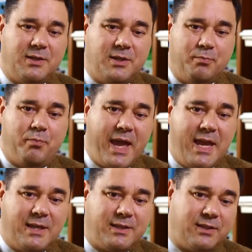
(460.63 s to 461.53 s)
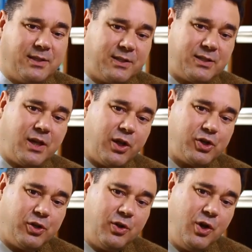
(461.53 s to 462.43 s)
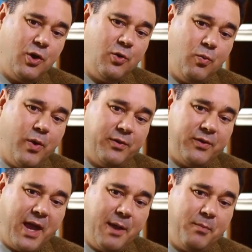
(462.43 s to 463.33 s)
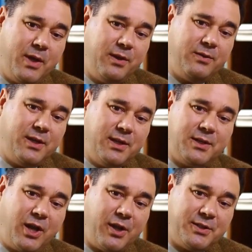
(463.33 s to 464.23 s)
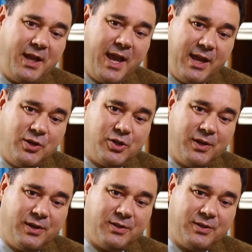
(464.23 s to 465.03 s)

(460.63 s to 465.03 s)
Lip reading: debate and discussion with them that is cutting edge.